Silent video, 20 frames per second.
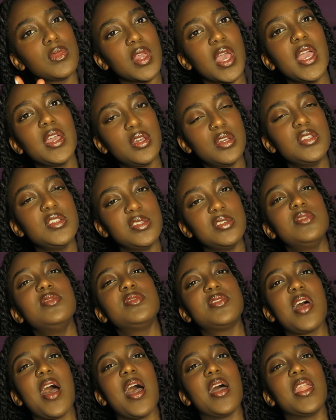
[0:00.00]
I could
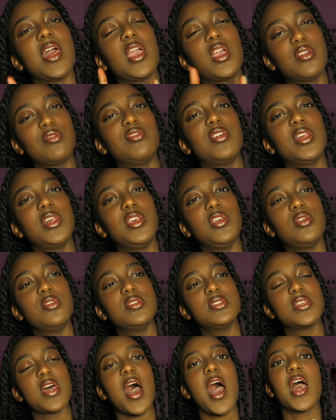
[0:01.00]
use that. I could really
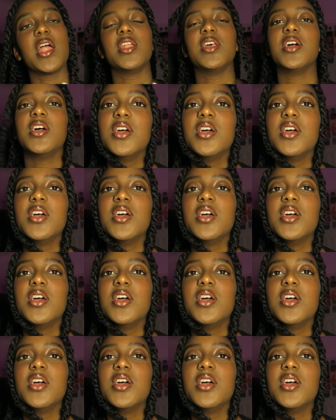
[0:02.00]
use that.